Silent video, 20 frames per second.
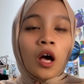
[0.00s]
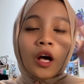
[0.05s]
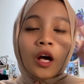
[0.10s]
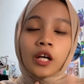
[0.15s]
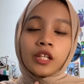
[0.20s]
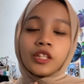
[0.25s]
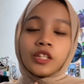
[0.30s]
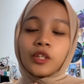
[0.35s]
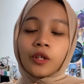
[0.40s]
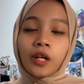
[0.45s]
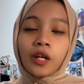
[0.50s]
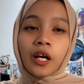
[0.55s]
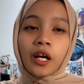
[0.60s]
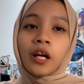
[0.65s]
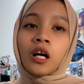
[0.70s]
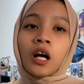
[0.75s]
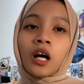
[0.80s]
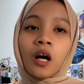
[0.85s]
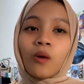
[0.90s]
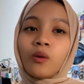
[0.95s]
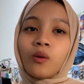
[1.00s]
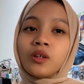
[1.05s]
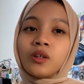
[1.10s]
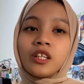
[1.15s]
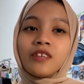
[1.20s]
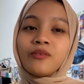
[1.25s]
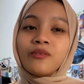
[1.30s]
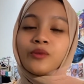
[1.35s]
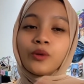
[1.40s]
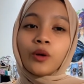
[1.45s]
It's okay, I won't
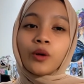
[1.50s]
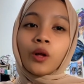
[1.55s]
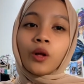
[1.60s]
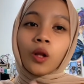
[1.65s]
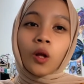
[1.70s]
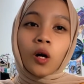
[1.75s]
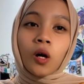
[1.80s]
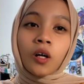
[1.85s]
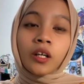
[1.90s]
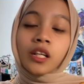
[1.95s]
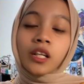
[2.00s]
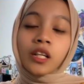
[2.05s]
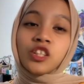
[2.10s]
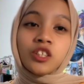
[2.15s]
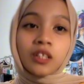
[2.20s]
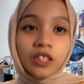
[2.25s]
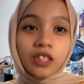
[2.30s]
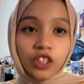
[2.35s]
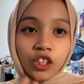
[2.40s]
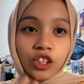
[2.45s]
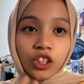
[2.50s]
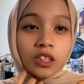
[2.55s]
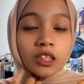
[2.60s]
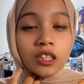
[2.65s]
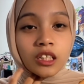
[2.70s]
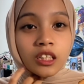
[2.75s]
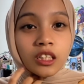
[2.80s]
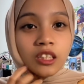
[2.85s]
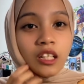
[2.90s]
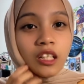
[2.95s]
give you a long instruction. The
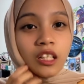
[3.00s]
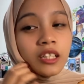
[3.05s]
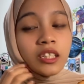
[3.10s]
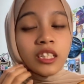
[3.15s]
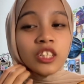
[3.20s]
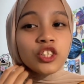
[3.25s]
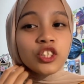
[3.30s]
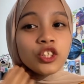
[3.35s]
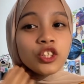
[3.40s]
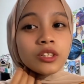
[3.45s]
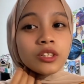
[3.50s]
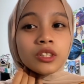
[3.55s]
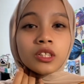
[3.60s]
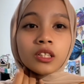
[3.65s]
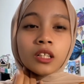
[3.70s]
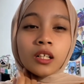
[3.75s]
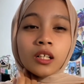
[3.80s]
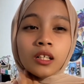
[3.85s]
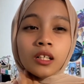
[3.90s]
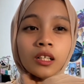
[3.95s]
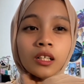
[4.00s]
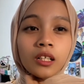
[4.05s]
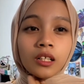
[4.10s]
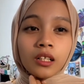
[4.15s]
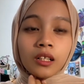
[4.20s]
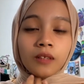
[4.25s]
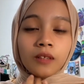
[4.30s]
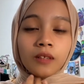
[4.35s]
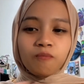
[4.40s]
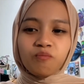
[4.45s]
details is just
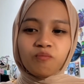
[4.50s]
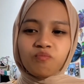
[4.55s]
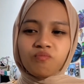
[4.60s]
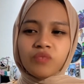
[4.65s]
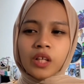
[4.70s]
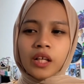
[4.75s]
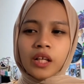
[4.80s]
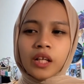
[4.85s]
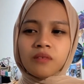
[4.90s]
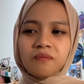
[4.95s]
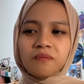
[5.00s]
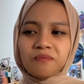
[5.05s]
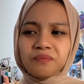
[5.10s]
like